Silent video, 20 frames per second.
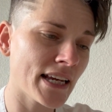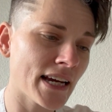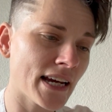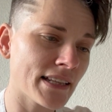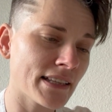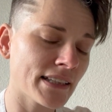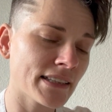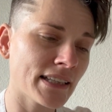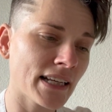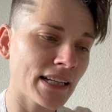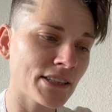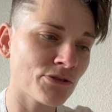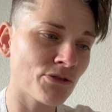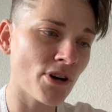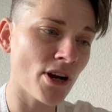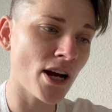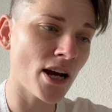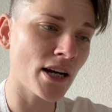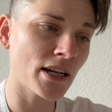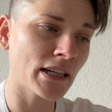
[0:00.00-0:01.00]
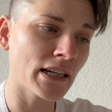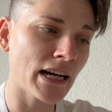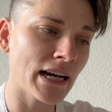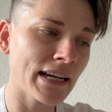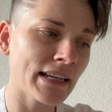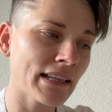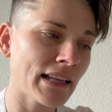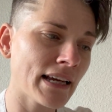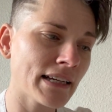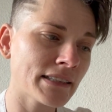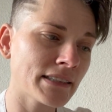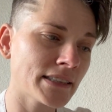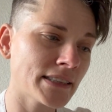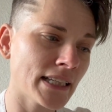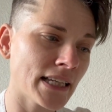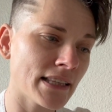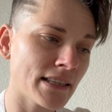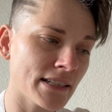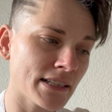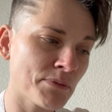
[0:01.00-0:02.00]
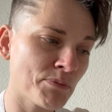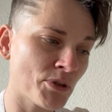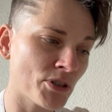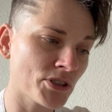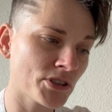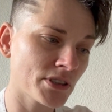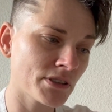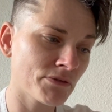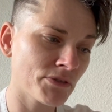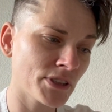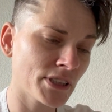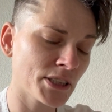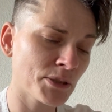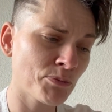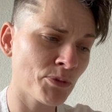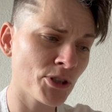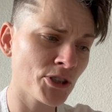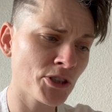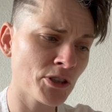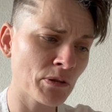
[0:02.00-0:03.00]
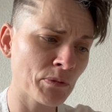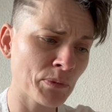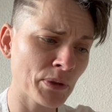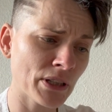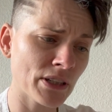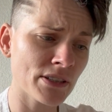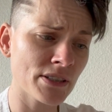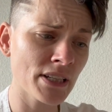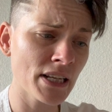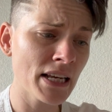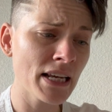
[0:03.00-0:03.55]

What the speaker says: I think that's wrong. I like to say this person for this person because